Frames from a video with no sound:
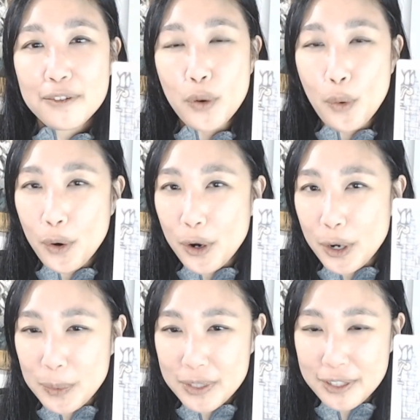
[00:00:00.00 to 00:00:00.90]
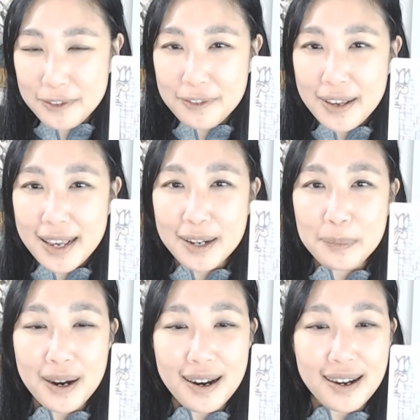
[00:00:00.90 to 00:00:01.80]
Orbs, the
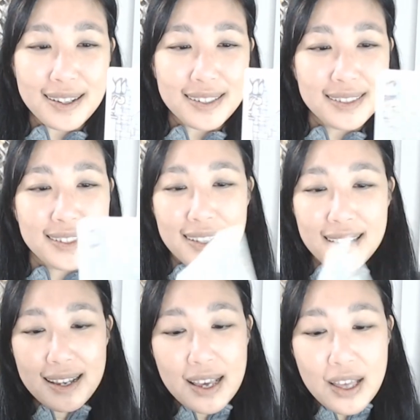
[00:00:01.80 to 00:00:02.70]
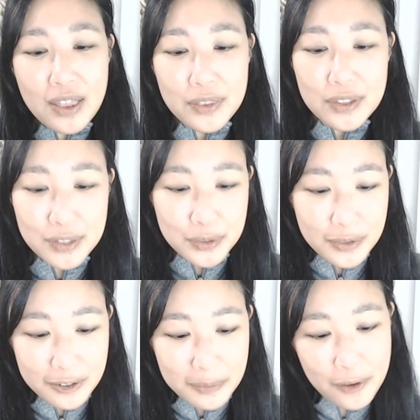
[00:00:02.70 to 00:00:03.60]
Vagabond. This is
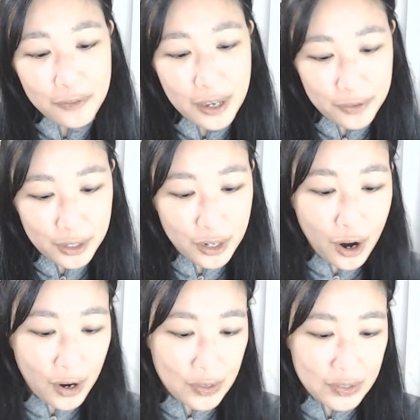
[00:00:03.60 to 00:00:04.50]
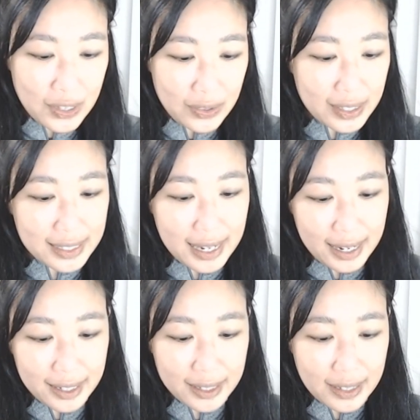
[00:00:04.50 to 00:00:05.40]
one of my favorite cards in the
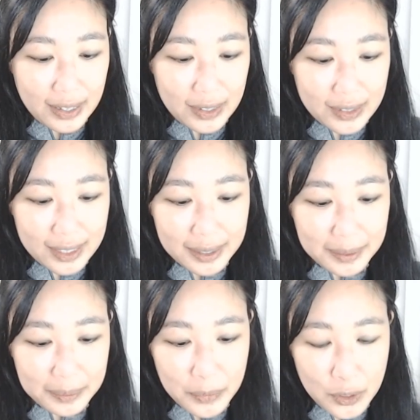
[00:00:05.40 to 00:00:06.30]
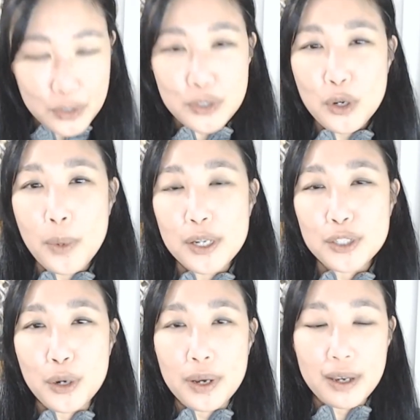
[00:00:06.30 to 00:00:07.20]
deck. There's so much
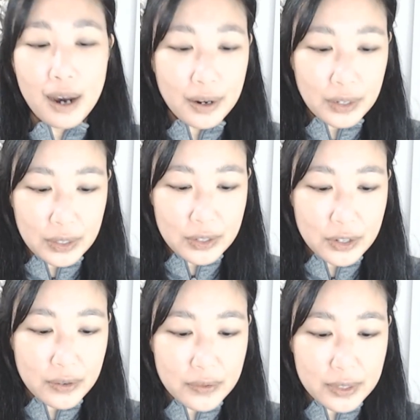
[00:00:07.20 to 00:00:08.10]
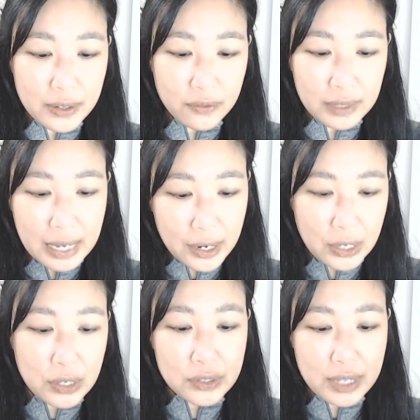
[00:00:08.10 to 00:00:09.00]
going on here in terms of
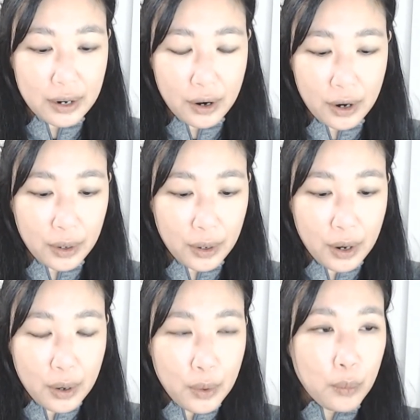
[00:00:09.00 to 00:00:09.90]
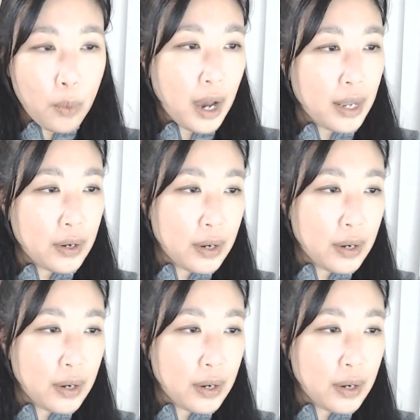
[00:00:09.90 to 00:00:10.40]
layers that are one,